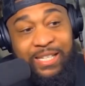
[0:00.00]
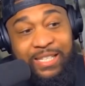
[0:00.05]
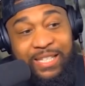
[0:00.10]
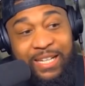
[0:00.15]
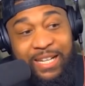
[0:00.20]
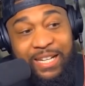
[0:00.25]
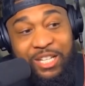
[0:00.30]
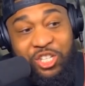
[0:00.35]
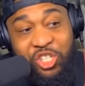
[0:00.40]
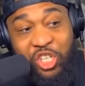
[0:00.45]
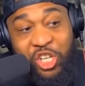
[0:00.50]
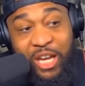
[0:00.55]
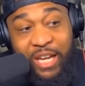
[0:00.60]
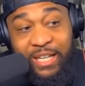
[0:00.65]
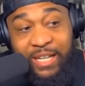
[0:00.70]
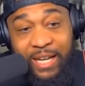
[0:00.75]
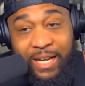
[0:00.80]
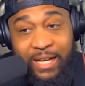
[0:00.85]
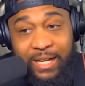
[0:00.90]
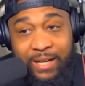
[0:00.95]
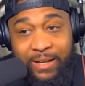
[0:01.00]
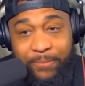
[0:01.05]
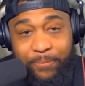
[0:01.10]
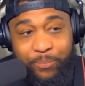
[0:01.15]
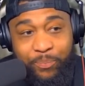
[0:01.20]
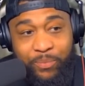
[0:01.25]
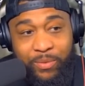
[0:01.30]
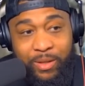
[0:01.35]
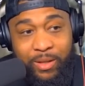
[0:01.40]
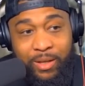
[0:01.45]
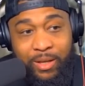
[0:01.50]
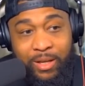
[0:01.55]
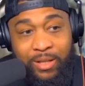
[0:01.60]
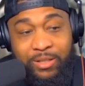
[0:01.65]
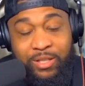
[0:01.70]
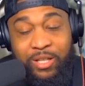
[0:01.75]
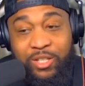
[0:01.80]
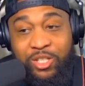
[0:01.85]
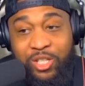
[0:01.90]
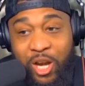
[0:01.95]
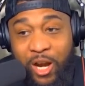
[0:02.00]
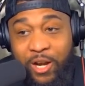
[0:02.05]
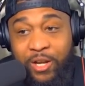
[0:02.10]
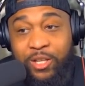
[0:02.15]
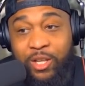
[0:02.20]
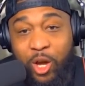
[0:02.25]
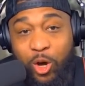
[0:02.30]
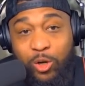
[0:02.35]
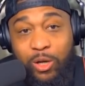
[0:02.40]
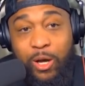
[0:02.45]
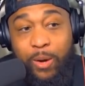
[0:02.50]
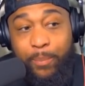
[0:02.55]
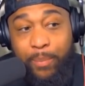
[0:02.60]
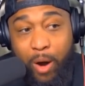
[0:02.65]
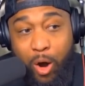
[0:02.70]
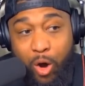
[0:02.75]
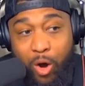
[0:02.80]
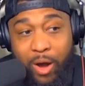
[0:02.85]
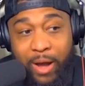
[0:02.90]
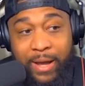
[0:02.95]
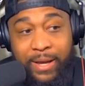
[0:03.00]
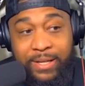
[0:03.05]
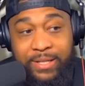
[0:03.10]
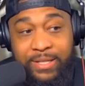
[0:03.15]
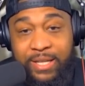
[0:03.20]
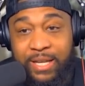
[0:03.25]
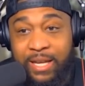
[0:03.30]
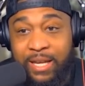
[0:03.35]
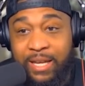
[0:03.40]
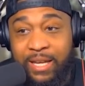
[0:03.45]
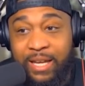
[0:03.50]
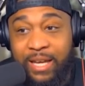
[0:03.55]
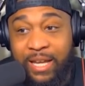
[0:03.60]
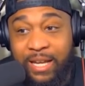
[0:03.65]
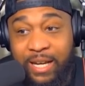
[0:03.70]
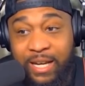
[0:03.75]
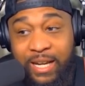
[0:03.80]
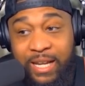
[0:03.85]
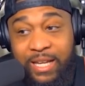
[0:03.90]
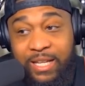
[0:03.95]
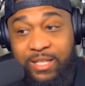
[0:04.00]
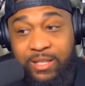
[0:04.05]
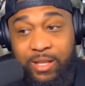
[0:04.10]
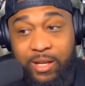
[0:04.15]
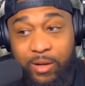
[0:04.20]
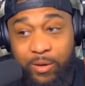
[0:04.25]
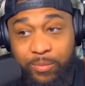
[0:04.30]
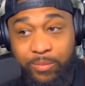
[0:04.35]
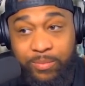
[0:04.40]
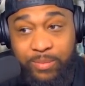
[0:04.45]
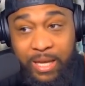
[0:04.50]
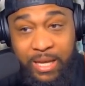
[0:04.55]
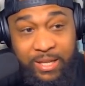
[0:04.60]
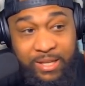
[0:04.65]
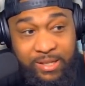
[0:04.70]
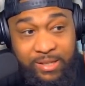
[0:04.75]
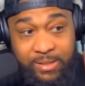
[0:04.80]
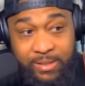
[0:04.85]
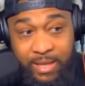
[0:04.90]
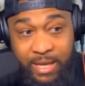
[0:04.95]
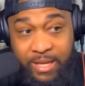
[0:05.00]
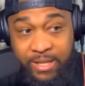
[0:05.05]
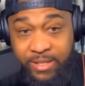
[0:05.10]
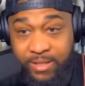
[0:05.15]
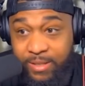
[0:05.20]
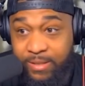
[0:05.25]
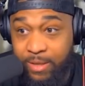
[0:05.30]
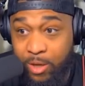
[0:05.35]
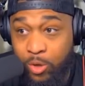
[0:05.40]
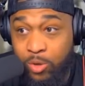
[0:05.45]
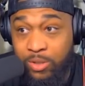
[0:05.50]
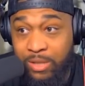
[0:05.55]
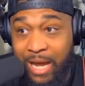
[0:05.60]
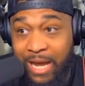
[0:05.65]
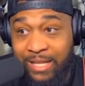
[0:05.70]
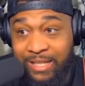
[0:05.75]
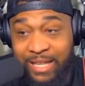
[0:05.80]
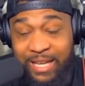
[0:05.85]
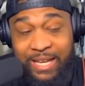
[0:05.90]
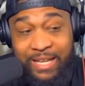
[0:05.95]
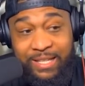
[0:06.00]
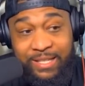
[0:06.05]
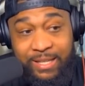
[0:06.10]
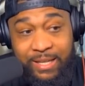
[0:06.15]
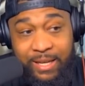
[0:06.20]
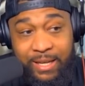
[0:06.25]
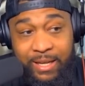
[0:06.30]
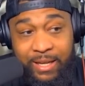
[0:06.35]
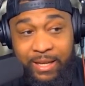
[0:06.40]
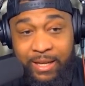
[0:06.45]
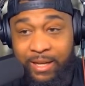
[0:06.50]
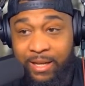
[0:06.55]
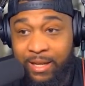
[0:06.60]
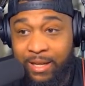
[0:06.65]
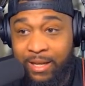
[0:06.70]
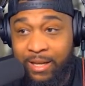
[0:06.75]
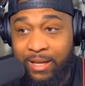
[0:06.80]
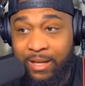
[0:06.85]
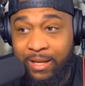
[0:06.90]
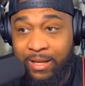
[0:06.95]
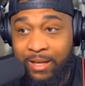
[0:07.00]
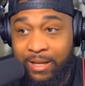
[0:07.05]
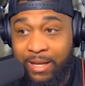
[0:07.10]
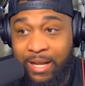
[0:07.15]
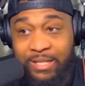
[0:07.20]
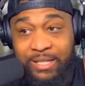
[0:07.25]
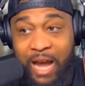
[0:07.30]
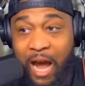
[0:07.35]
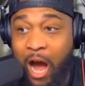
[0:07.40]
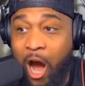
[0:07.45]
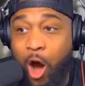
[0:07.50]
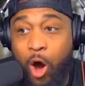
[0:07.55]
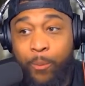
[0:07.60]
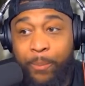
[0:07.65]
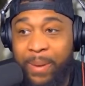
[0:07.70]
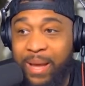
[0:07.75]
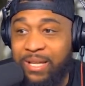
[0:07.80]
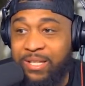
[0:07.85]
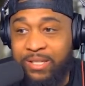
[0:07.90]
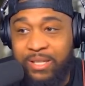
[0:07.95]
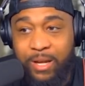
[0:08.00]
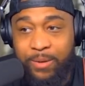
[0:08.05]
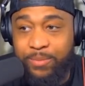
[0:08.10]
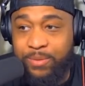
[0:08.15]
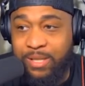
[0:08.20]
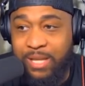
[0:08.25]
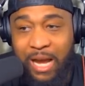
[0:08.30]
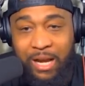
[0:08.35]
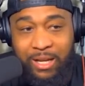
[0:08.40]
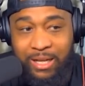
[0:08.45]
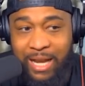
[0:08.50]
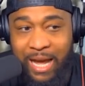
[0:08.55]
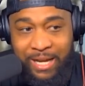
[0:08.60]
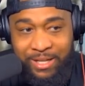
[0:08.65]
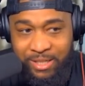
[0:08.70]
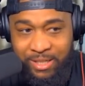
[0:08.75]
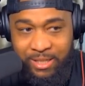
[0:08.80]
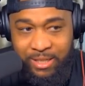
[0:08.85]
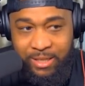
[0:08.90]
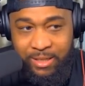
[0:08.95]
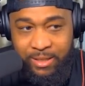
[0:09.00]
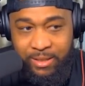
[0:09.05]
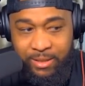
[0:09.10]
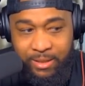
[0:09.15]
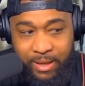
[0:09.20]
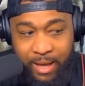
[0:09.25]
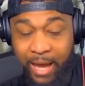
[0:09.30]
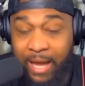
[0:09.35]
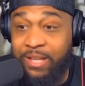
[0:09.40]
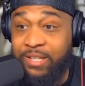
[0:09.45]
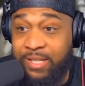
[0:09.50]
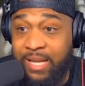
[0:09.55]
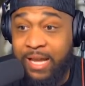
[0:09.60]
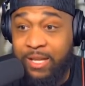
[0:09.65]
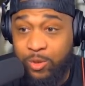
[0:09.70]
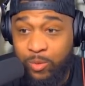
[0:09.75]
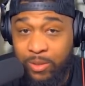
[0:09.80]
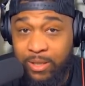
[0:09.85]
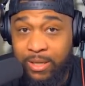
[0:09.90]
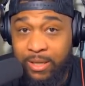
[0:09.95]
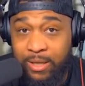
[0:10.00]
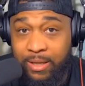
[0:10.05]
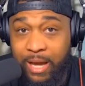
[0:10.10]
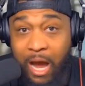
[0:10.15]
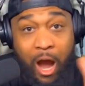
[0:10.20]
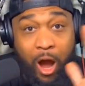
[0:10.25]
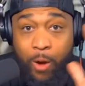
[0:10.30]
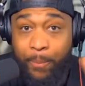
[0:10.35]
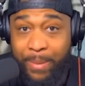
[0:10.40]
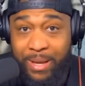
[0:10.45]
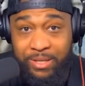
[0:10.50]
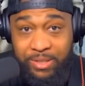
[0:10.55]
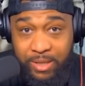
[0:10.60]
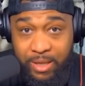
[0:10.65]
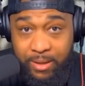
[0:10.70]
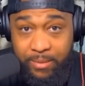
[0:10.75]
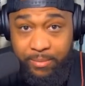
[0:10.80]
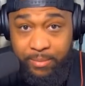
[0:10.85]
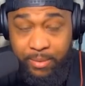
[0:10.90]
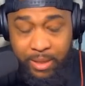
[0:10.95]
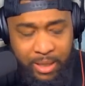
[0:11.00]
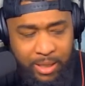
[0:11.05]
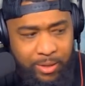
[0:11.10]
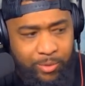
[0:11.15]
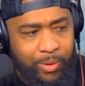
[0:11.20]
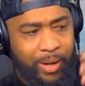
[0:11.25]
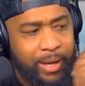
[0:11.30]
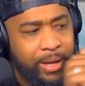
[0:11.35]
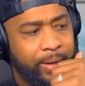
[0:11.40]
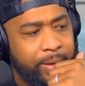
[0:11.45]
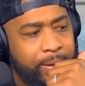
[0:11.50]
an agenda to turn your little boys into these little these dudes like this. That's all messed up psychologically and sexually. All messed up. Anyway.